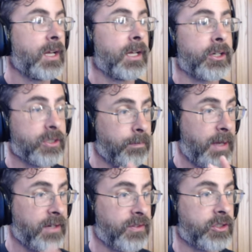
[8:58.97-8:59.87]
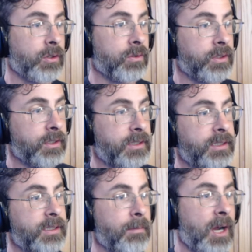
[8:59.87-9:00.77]
Here's some benefits, though.
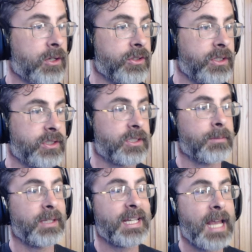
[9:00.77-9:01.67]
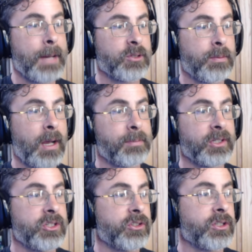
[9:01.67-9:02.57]
Democracies assimilate captured
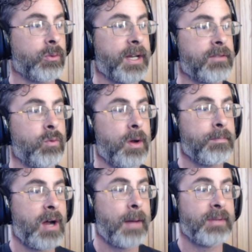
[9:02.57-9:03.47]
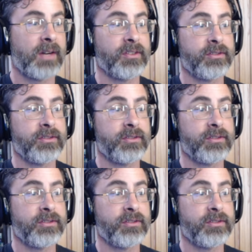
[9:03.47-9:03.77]
populations at a rate of 1 pop every